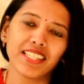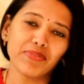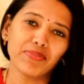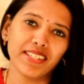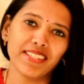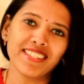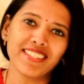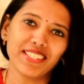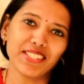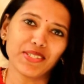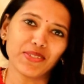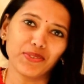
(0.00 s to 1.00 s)
Hey friends,
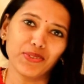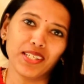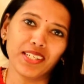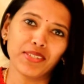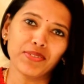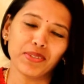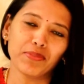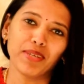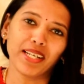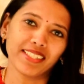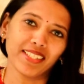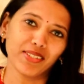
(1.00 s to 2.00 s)
it's Udaya from
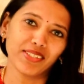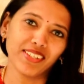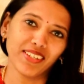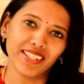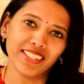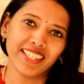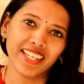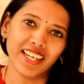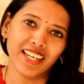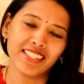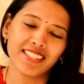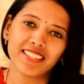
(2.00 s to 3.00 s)
Backyard Garden
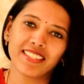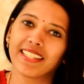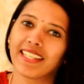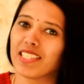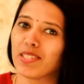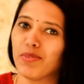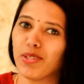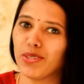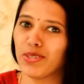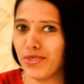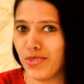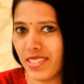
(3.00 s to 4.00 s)
Highlights,
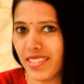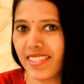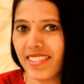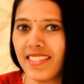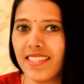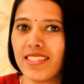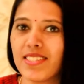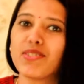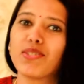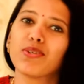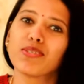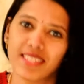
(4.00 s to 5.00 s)
Hillsborough, New Jersey,
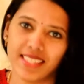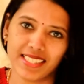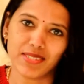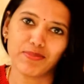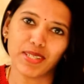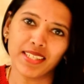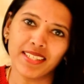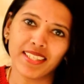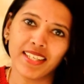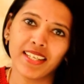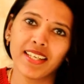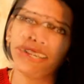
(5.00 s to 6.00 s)
Zone 6B.
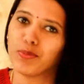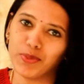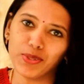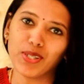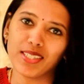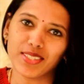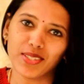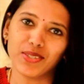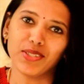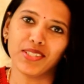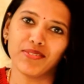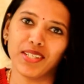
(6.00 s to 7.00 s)
Hope you guys are
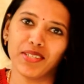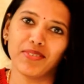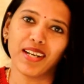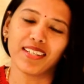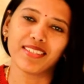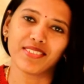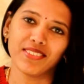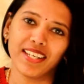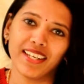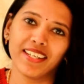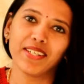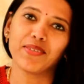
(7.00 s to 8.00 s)
doing very well
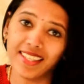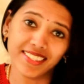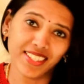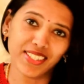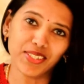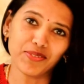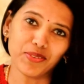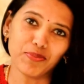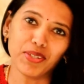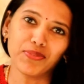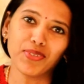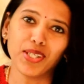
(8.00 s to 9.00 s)
today. I thought it would
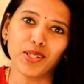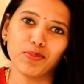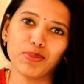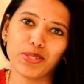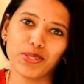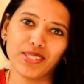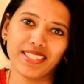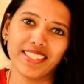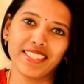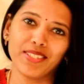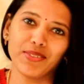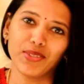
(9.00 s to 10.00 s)
be a fun
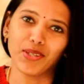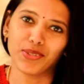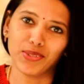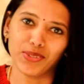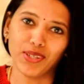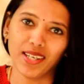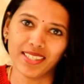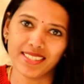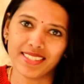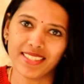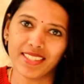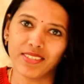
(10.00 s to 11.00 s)
opportunity to talk to you
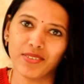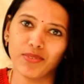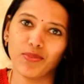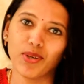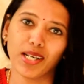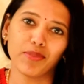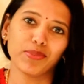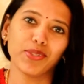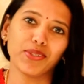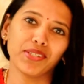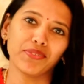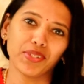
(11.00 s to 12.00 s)
guys what I'm
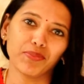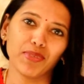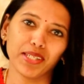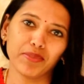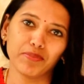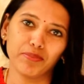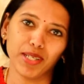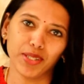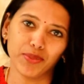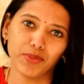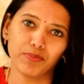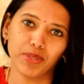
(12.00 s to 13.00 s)
doing with my
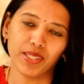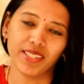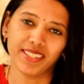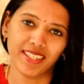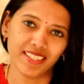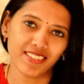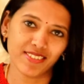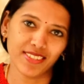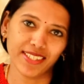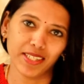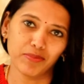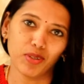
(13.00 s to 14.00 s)
Bareroot perennials
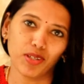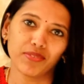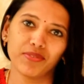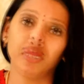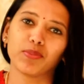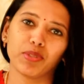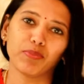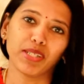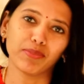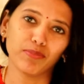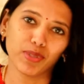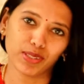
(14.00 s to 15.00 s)
that I bought from the
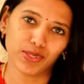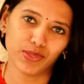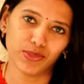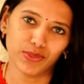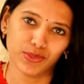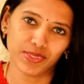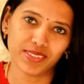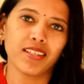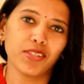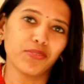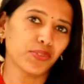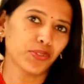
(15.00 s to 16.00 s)
big box stores.
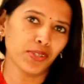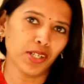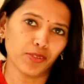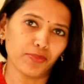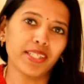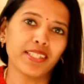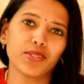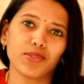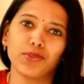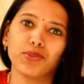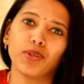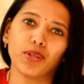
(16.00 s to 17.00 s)
If you have been
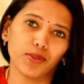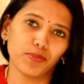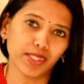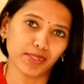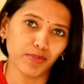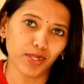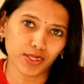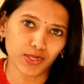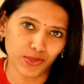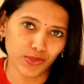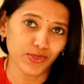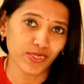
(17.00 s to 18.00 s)
to big
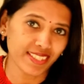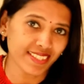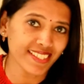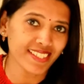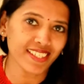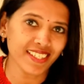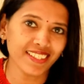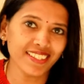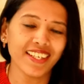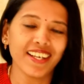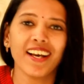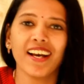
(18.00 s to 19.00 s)
box stores
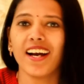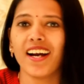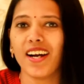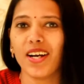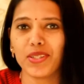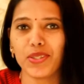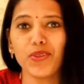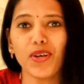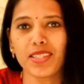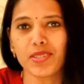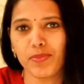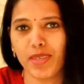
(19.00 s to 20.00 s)
recently, you
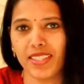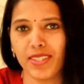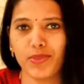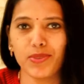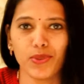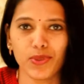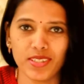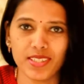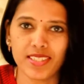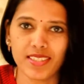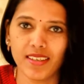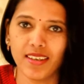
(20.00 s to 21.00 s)
guys might have
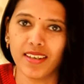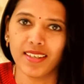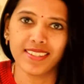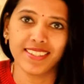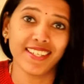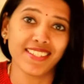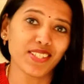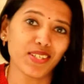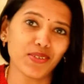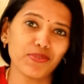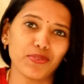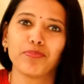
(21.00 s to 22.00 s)
noticed tons
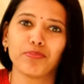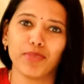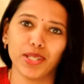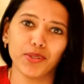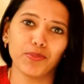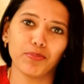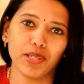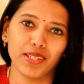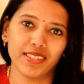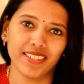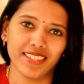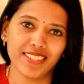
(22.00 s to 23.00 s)
of Bareroot
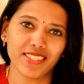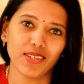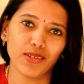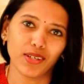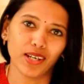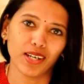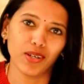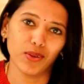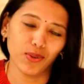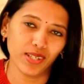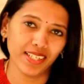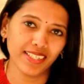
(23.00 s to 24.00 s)
perennials are
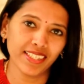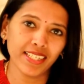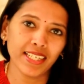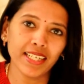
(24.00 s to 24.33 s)
loaded